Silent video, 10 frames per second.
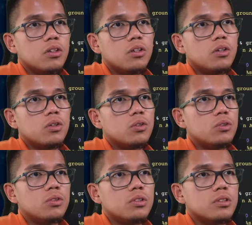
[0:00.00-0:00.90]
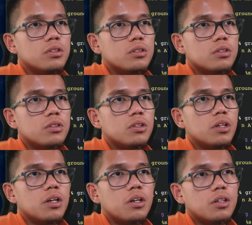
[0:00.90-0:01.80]
Oh, this good thing
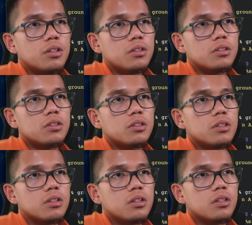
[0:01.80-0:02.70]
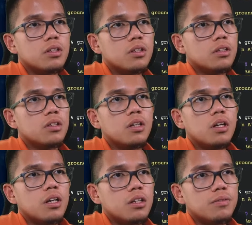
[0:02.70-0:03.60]
I caught this.
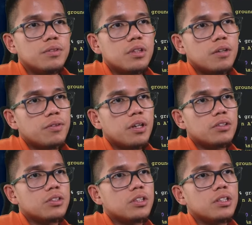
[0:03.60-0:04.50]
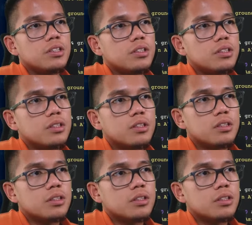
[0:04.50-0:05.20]
I forgot to change this.